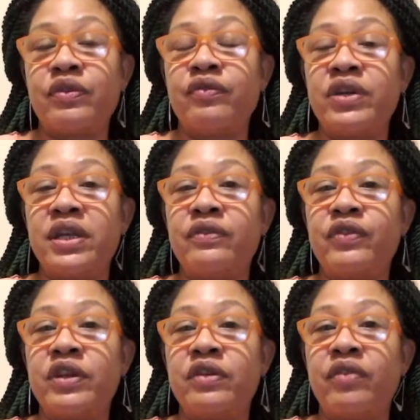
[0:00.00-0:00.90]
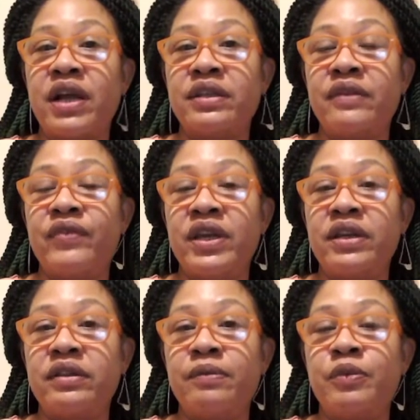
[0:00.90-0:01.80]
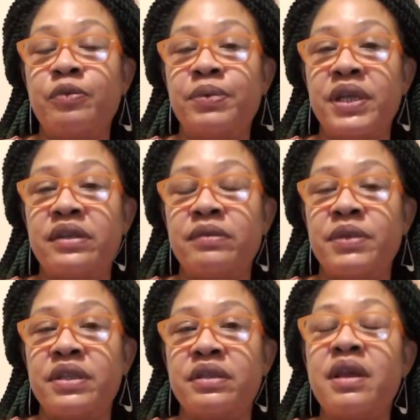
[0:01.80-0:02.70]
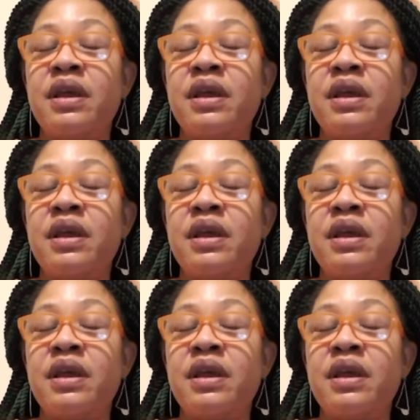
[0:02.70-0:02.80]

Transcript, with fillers: readings for your rising Venus and Moon placements.